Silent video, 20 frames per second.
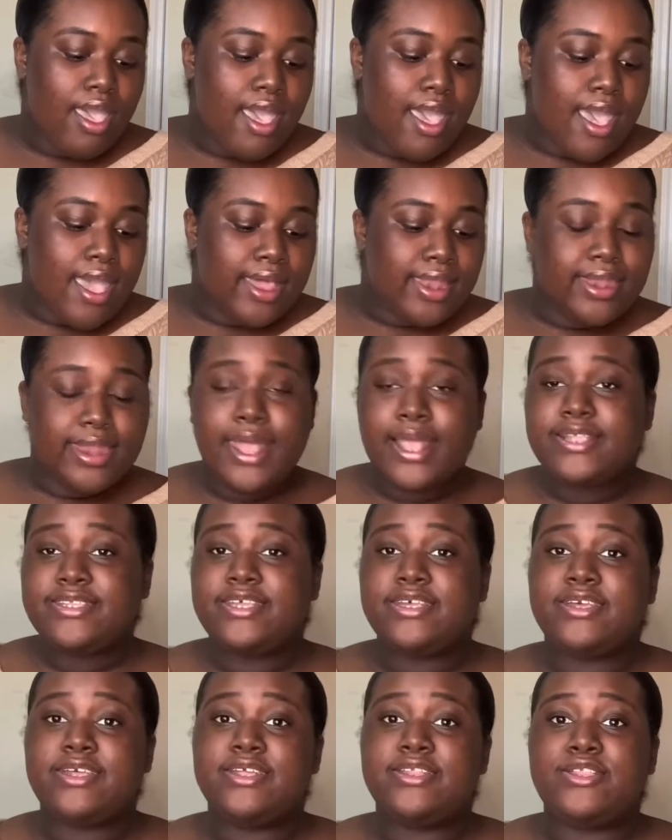next you
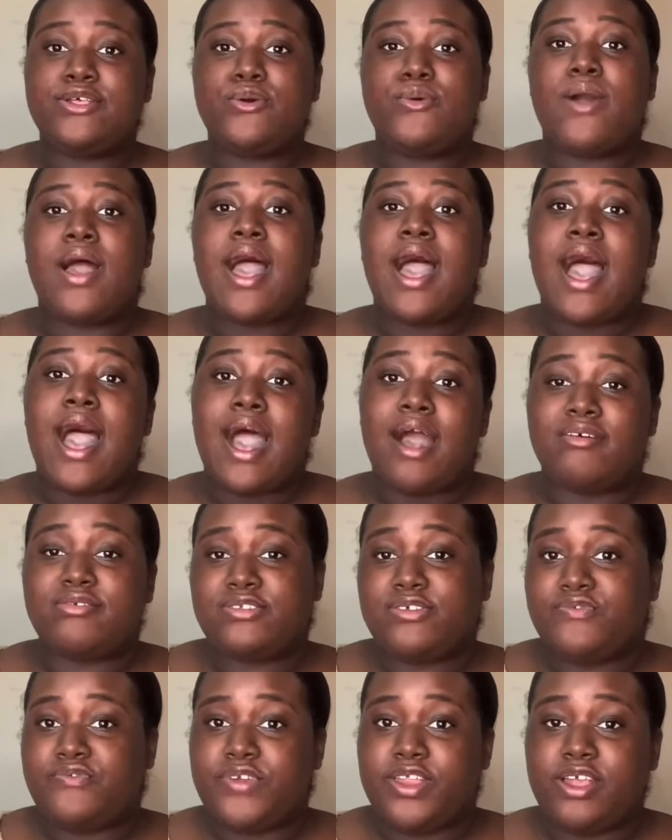can do how-to
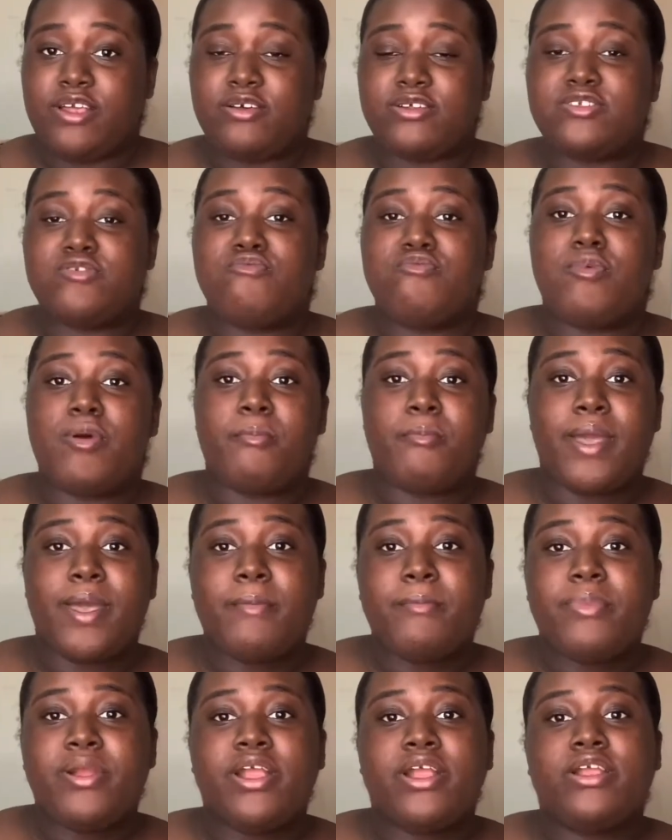videos. Remember,
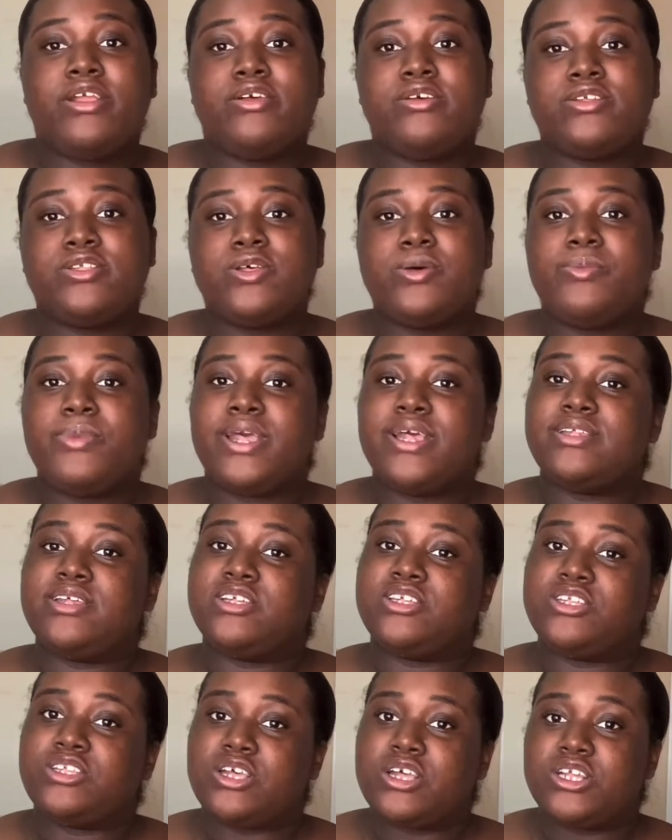YouTube is a
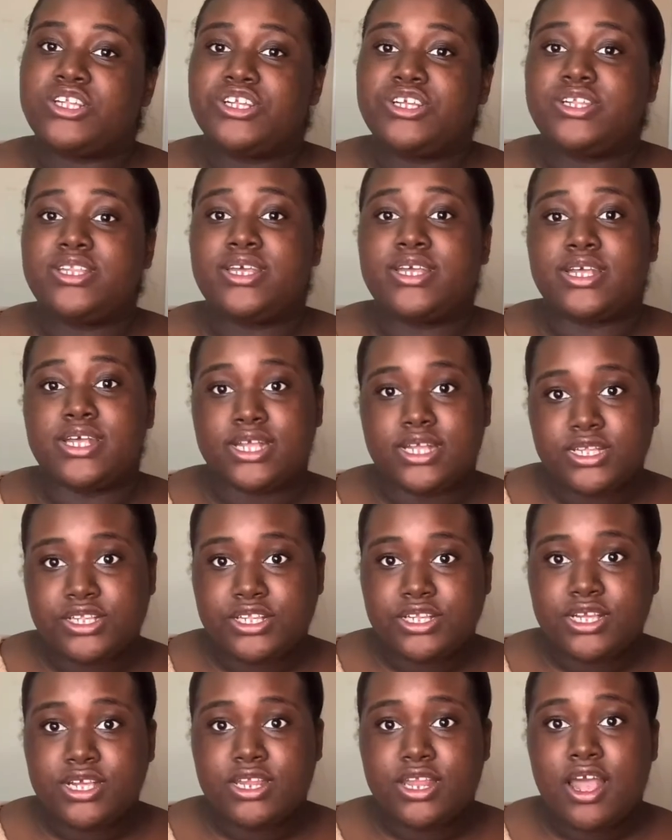searching
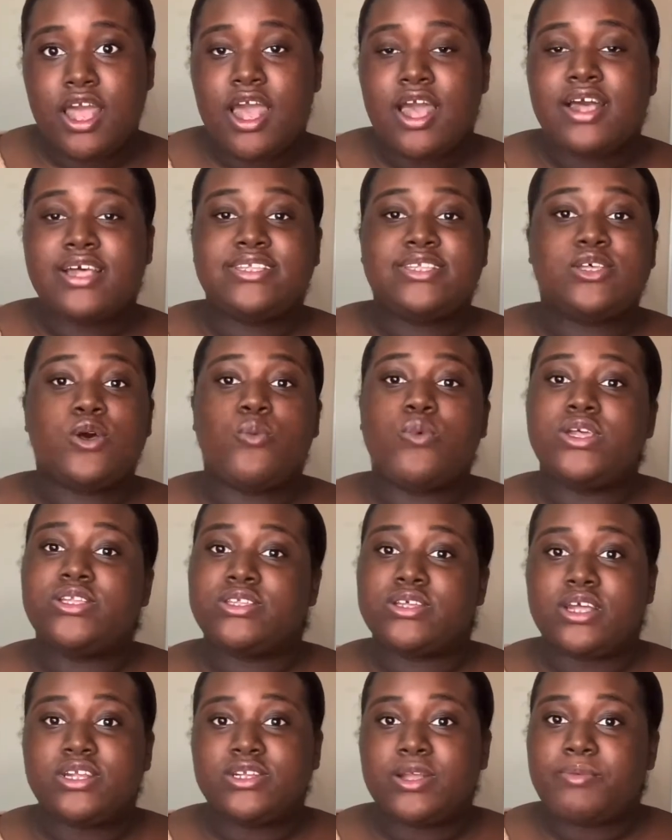engine, so we
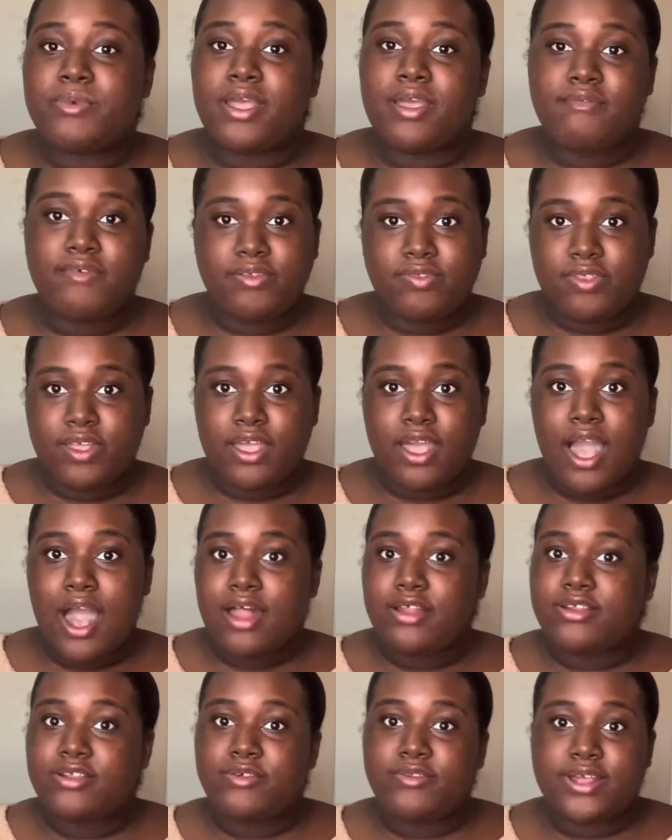search up everything, how to
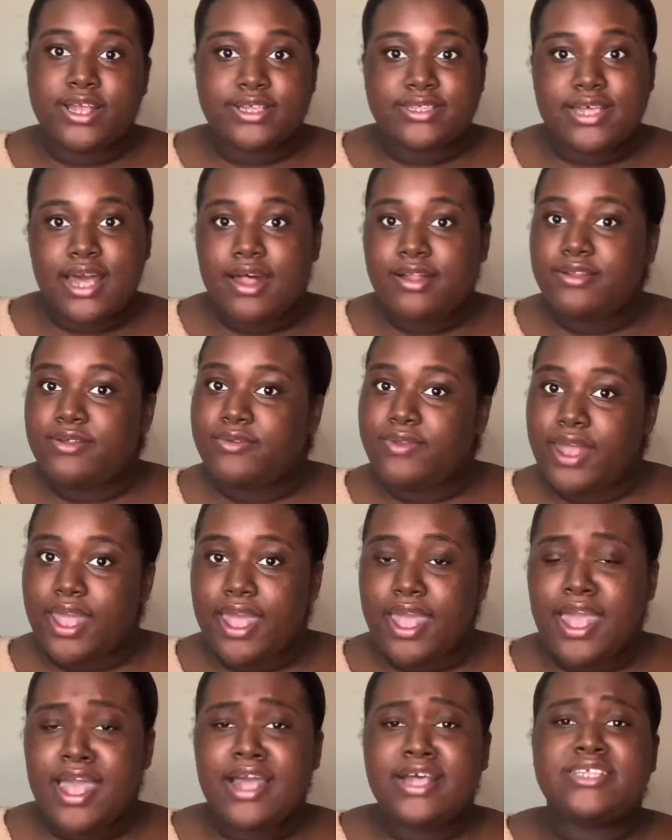do this, how to do that.
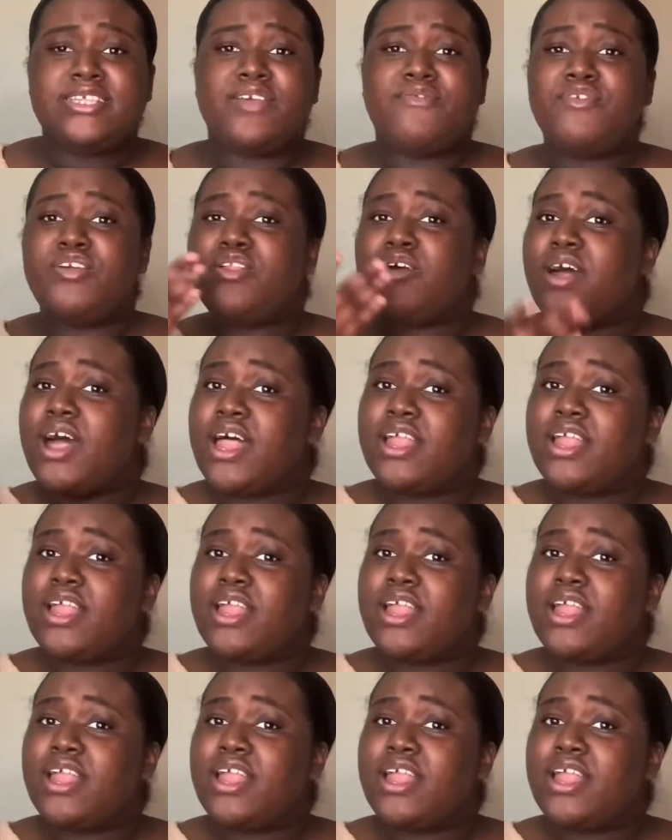So if you know how to do